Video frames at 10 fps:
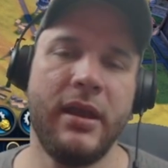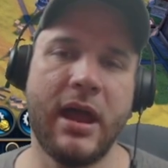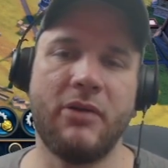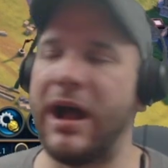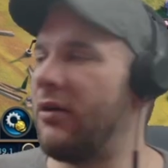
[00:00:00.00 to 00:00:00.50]

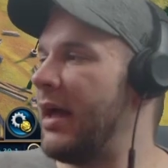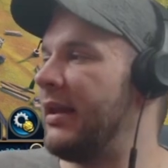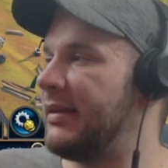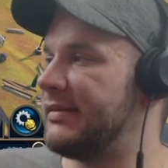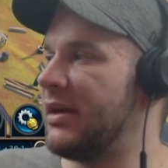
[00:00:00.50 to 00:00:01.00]
Now, I'll
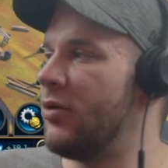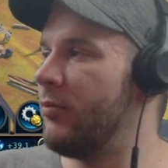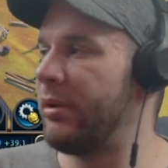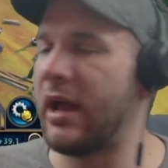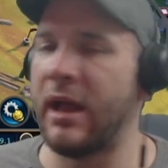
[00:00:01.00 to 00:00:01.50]
edit this out,
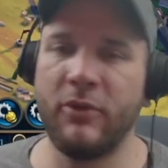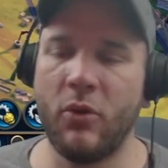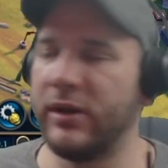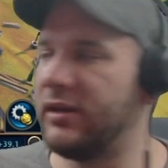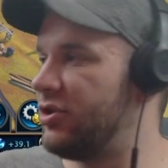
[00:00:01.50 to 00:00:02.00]
but I'm
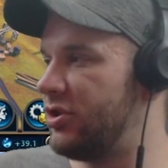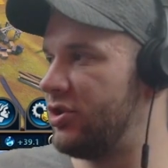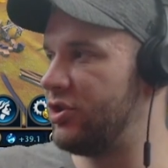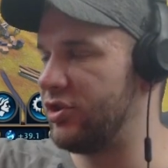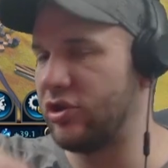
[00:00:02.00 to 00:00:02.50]
going to
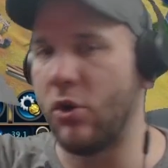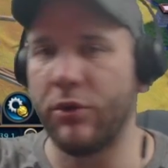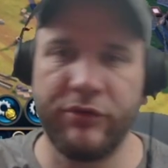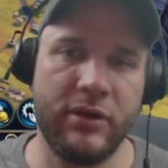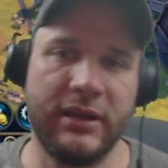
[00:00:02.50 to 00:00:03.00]
just go
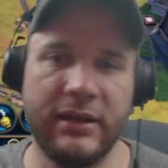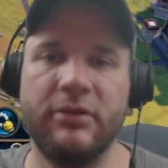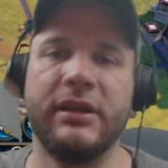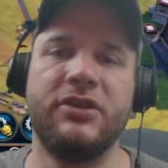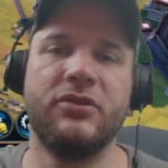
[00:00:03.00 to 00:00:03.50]
through and
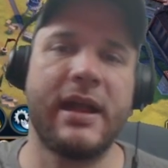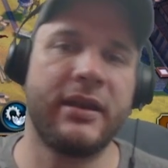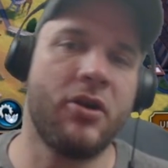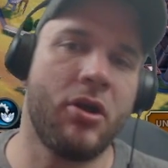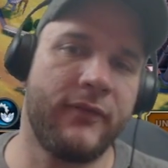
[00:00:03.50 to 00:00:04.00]
literally do
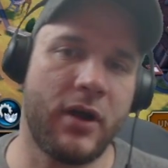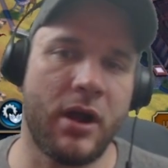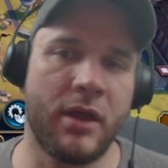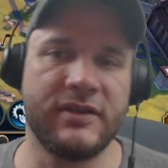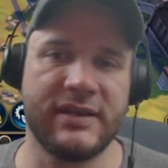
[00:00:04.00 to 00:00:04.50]
that in all of
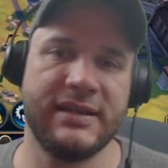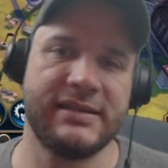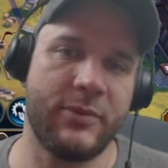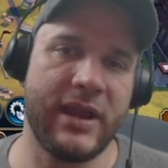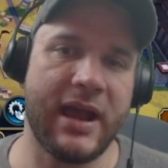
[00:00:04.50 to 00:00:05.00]
our other
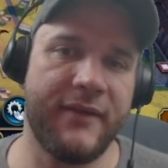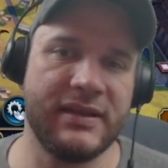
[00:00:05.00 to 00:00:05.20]
cities that we have